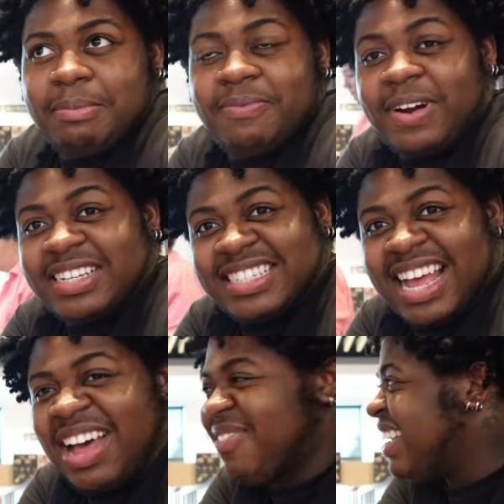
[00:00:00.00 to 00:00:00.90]
first
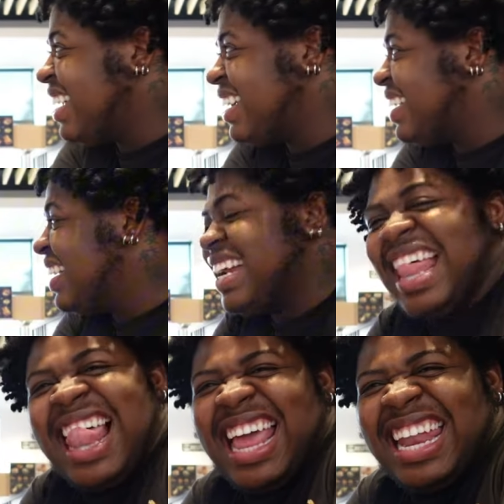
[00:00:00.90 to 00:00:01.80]
time here,
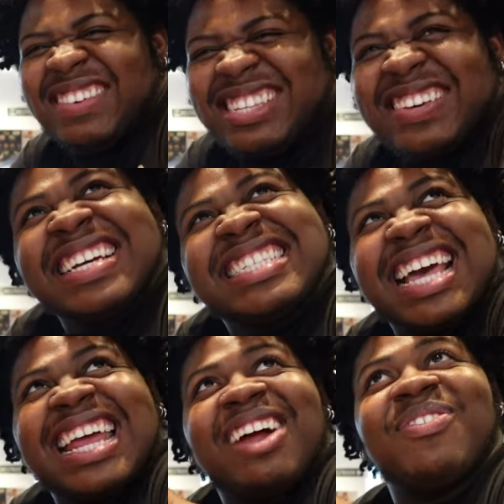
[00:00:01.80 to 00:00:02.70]
and I'm so
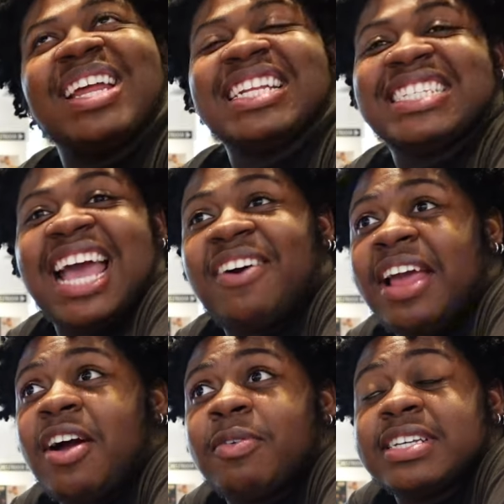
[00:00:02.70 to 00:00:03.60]
excited. I ready to chow
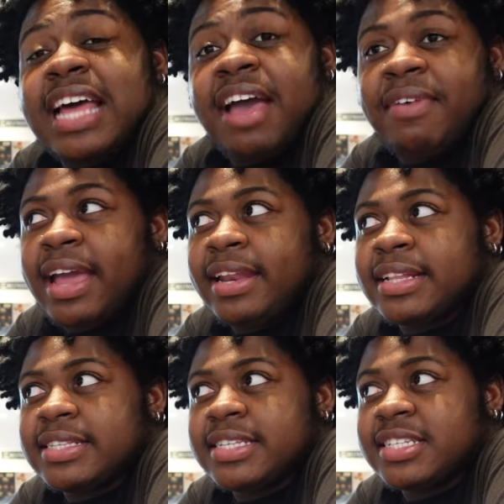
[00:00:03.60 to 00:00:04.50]
down because I haven't ate
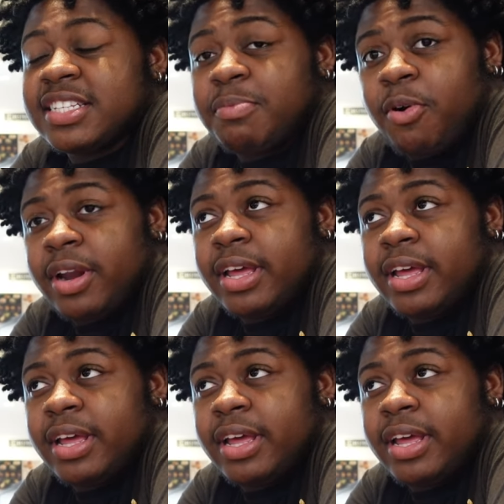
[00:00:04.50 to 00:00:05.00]
nothing since this morning.